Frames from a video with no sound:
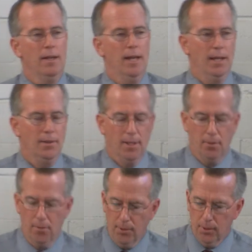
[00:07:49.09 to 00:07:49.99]
And then
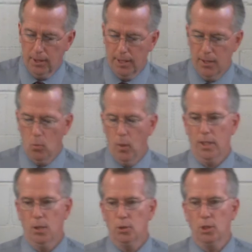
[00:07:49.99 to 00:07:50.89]
thirdly, what
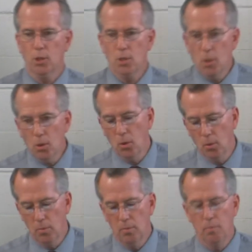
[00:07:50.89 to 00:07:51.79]
you should do
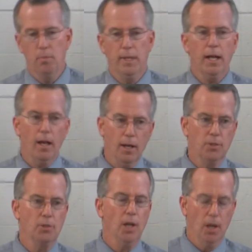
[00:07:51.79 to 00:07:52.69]

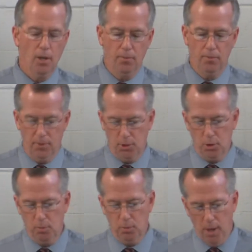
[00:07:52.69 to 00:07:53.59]
because of
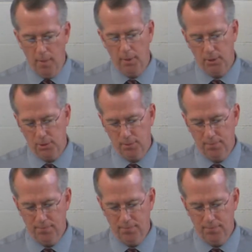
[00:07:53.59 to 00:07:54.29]
this promise.